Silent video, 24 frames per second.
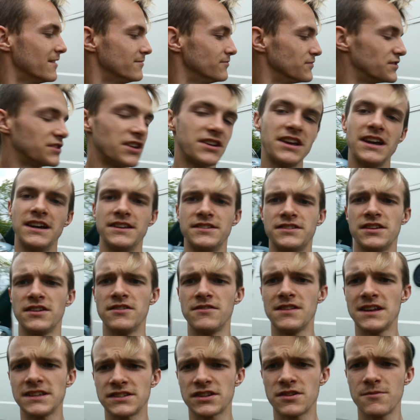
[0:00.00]
So yeah, so
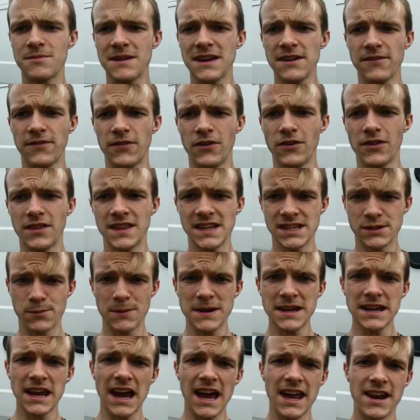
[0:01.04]
that's going to be it for this
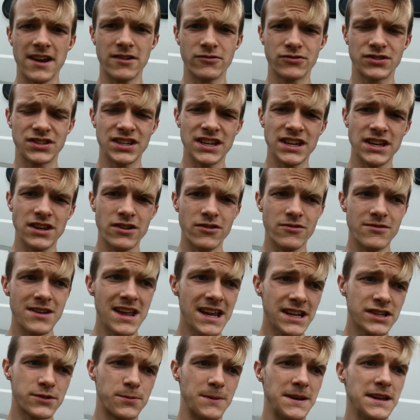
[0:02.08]
week, and I'll see you
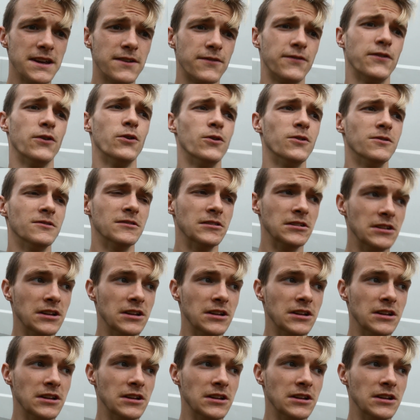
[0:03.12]
next week for